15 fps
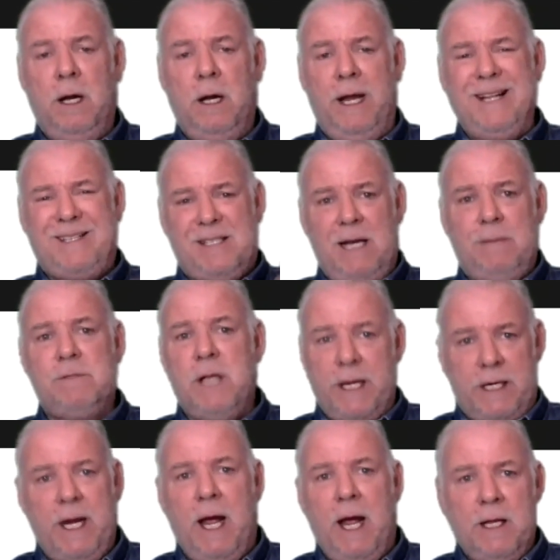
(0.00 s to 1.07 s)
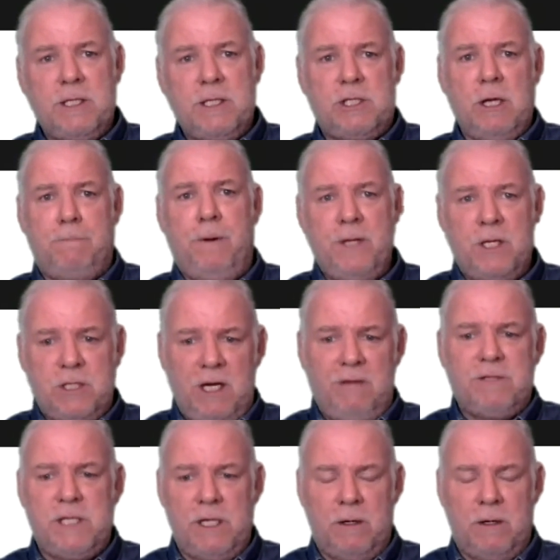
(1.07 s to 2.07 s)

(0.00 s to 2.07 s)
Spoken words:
It seems like, let's jump on the Chiefs